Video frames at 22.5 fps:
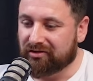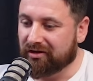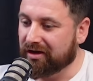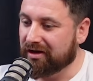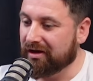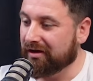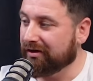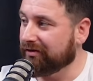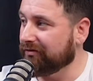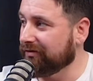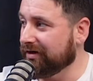
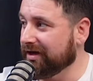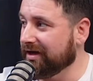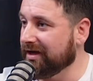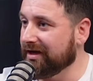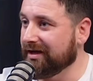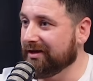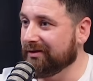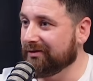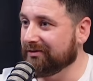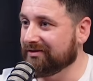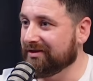cut 3
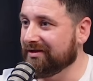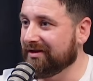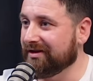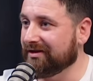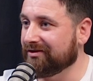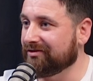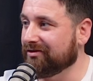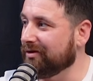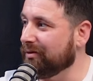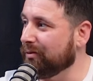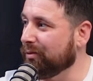kilos and
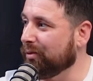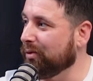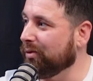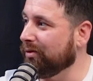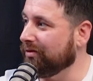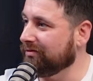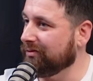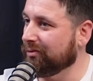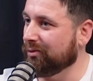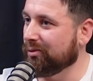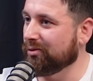they're trying to
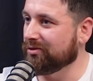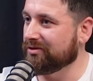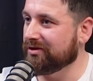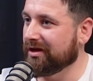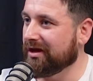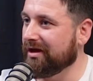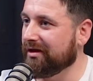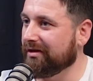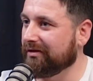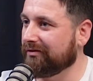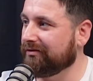water
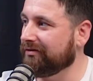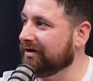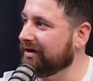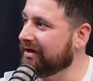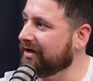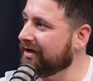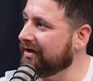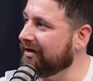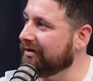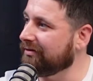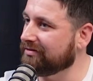cut 3
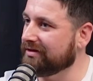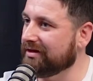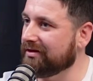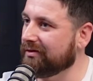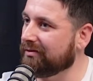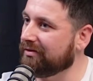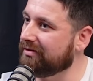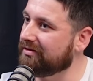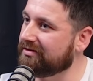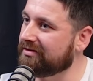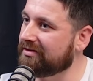kilos. They
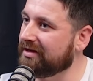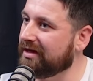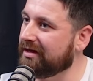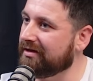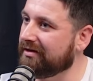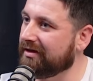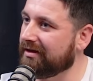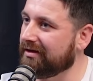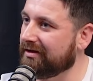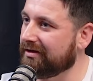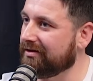don't
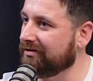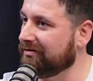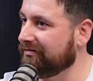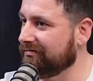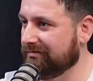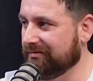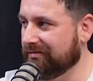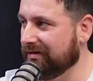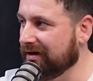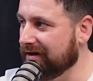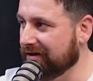understand that they could
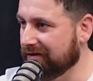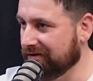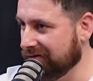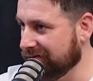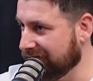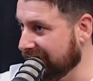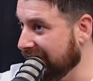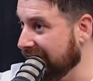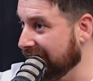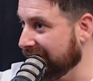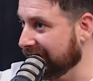
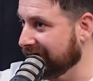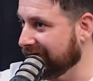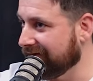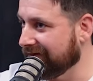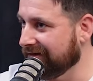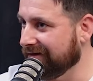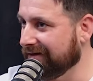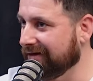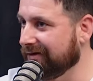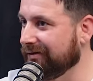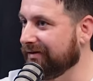do 10,
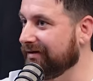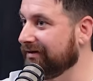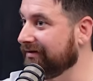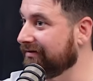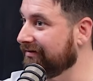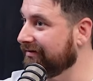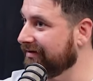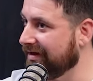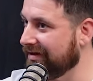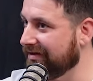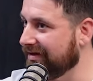you know,
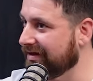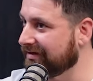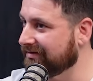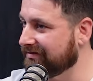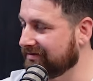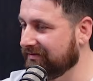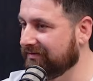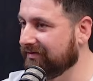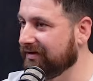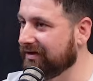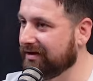and
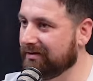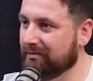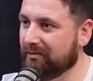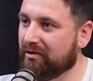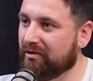that's the fucking